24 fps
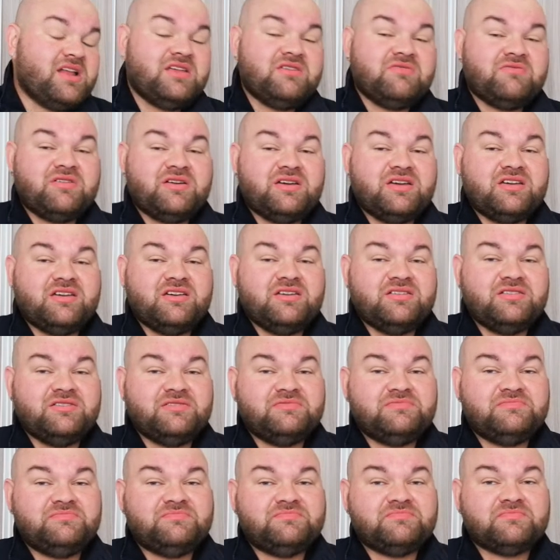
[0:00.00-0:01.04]
Anyway,
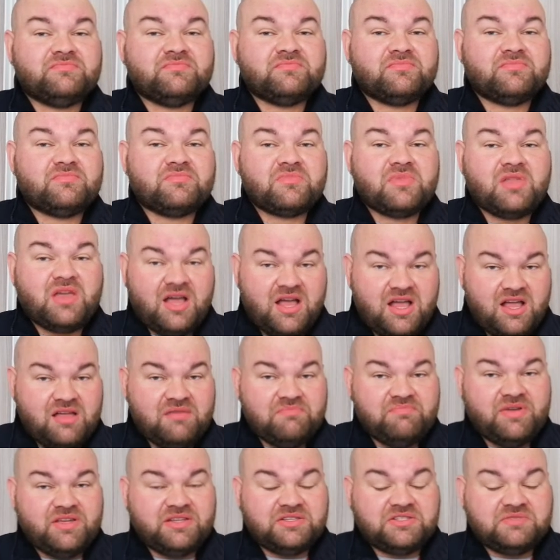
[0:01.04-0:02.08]

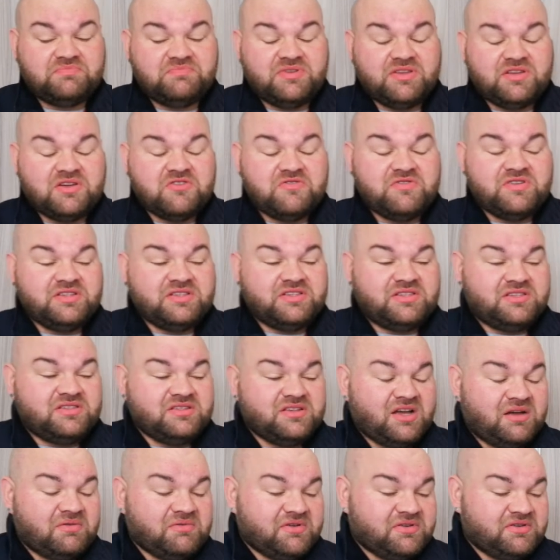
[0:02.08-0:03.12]
I best be going.
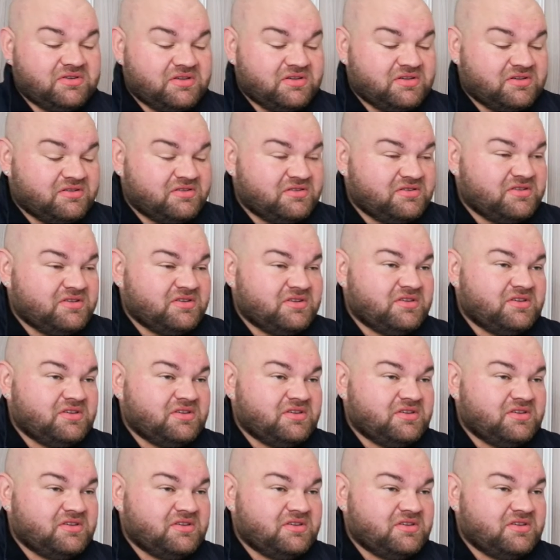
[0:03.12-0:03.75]
I'm gonna